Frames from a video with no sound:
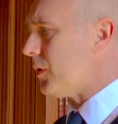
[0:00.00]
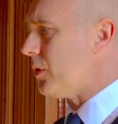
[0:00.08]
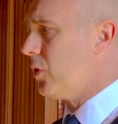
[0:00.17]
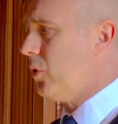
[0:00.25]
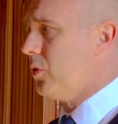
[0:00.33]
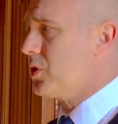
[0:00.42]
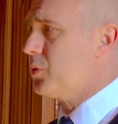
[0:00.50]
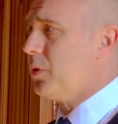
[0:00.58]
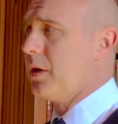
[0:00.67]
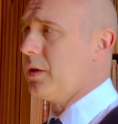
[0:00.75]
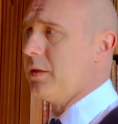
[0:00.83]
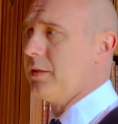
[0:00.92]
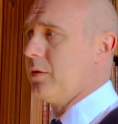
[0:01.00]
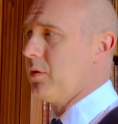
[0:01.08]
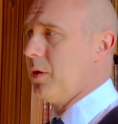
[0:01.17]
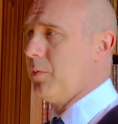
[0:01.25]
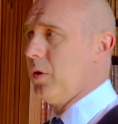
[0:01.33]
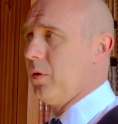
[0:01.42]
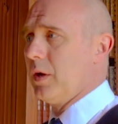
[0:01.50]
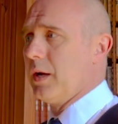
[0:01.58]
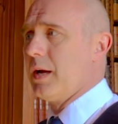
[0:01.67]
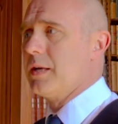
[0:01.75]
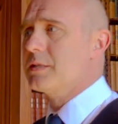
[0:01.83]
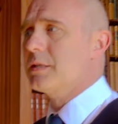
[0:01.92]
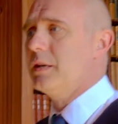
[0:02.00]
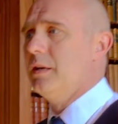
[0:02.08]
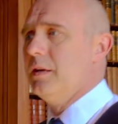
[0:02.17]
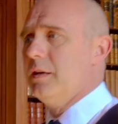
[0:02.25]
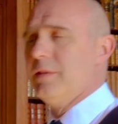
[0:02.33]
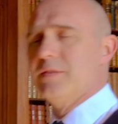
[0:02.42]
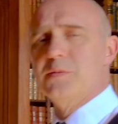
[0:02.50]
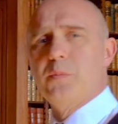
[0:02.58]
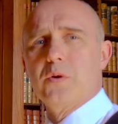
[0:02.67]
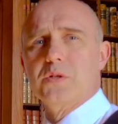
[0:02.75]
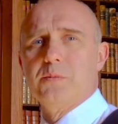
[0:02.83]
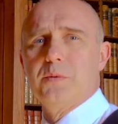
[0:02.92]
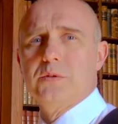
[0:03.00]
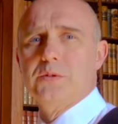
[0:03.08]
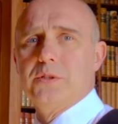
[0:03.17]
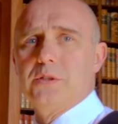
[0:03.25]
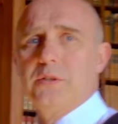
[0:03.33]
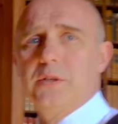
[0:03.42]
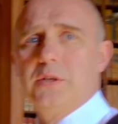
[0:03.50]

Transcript: coursework, and they'll come along and ask if it's possible to